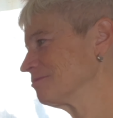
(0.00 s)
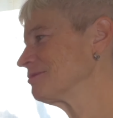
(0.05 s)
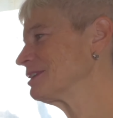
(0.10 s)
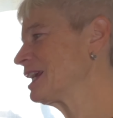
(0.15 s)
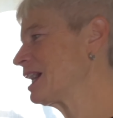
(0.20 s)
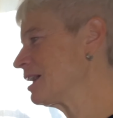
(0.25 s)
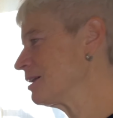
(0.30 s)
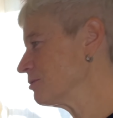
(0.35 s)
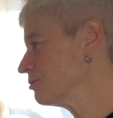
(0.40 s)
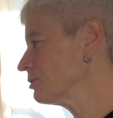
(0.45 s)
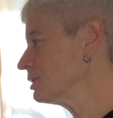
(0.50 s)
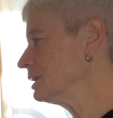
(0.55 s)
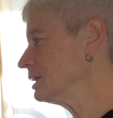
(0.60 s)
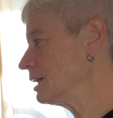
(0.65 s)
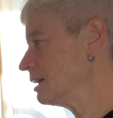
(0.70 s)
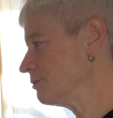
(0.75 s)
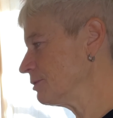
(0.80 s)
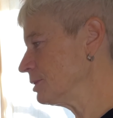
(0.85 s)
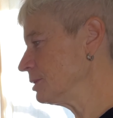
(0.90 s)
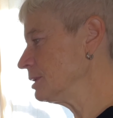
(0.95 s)
Yeah, really.
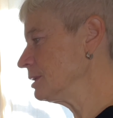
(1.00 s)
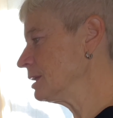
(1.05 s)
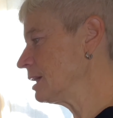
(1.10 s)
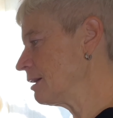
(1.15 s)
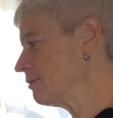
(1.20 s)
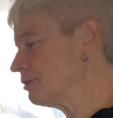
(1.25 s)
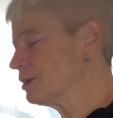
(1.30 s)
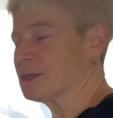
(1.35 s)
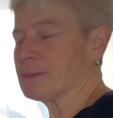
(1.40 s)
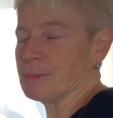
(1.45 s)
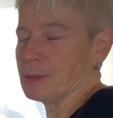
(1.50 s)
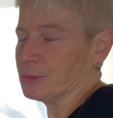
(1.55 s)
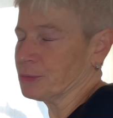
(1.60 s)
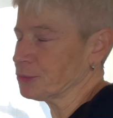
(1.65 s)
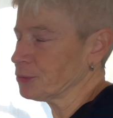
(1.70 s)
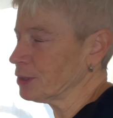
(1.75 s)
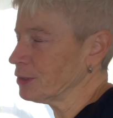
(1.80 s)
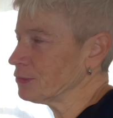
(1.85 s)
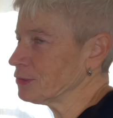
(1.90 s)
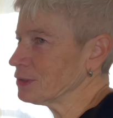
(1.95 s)
Every every composer has